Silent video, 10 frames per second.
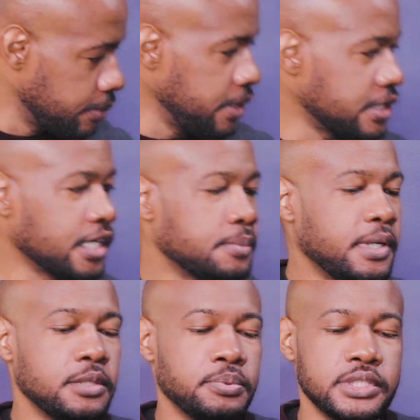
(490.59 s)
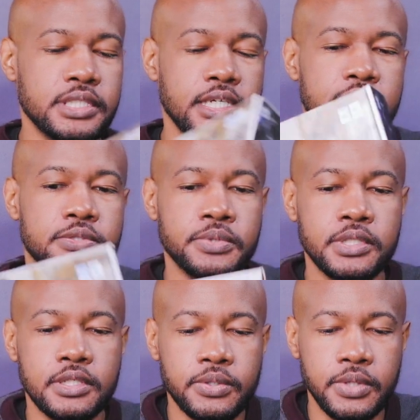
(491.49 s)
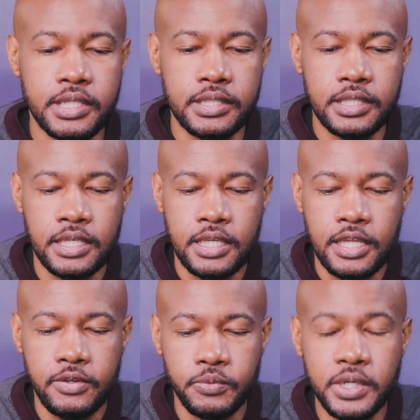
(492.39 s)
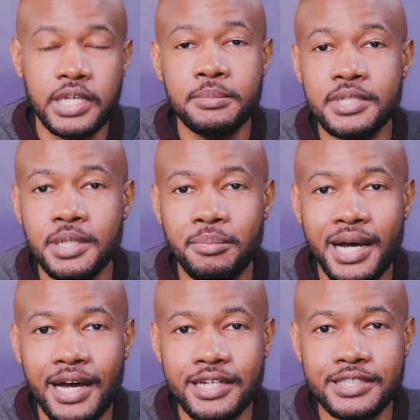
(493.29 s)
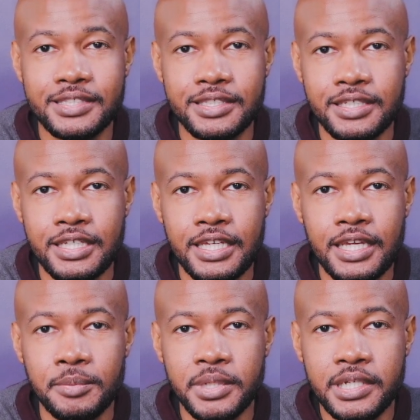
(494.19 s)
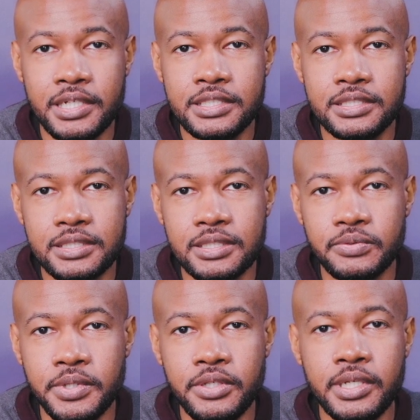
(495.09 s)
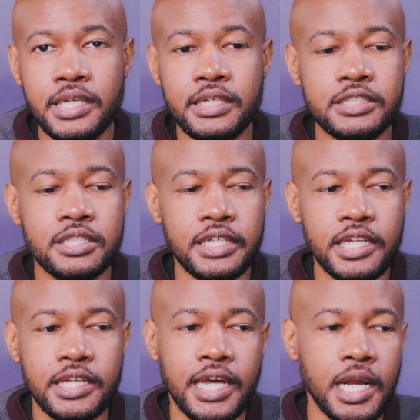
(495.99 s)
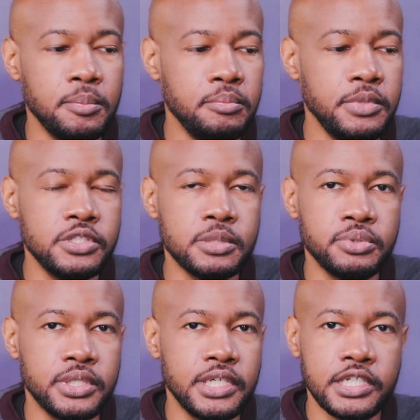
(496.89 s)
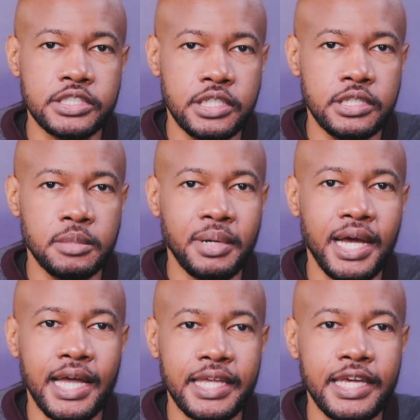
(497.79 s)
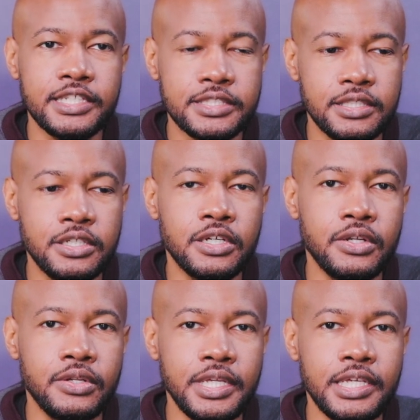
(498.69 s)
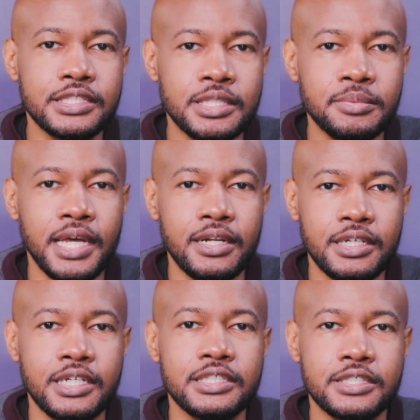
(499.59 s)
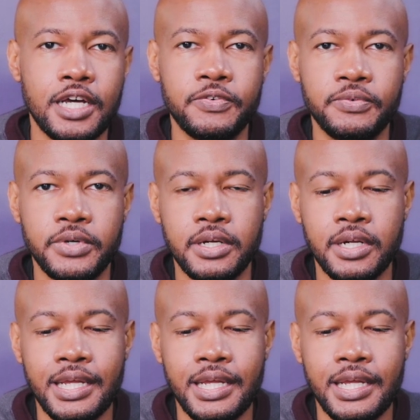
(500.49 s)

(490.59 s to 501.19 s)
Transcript: let me talk about the PreSonus really quickly, what comes in the box. Because when you get into any kind of music production, your podcast, you're gonna need some kind of good software.